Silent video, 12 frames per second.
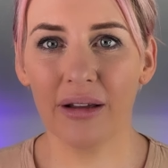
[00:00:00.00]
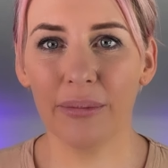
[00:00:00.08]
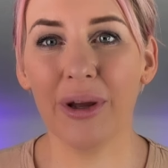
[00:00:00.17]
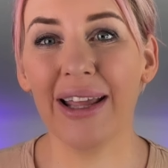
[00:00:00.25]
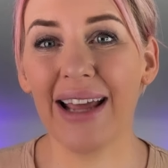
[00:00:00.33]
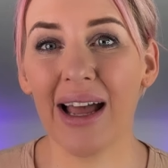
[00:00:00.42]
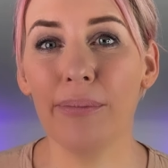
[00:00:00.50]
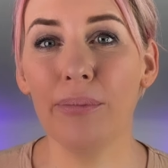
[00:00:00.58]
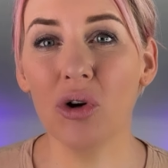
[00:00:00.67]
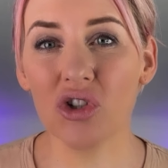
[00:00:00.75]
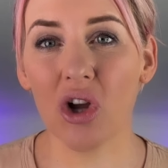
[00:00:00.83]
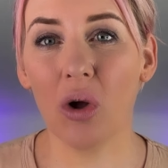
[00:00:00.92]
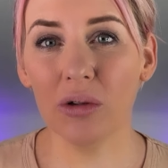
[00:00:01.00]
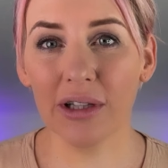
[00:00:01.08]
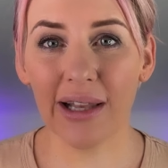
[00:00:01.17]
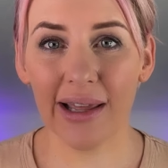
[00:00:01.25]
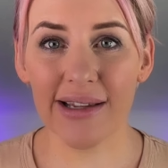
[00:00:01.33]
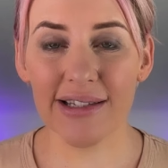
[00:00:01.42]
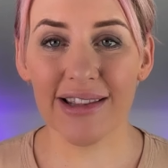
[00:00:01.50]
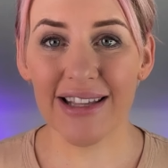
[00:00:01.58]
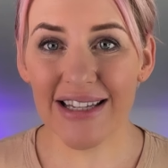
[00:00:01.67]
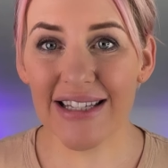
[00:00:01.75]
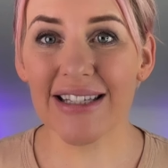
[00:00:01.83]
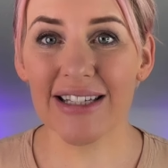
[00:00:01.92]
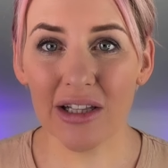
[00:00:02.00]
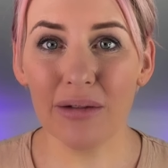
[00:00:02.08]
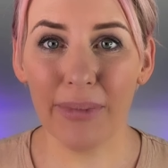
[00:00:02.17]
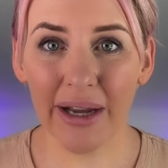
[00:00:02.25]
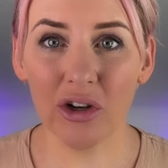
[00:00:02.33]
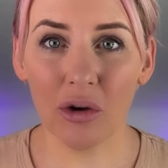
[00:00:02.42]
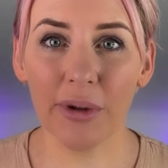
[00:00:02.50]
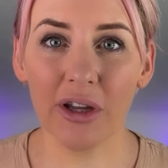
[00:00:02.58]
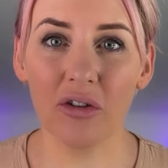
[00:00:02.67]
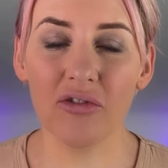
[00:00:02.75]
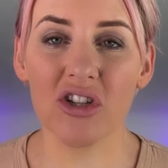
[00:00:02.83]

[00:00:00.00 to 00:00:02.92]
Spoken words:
But in our much older clients, this still might not be enough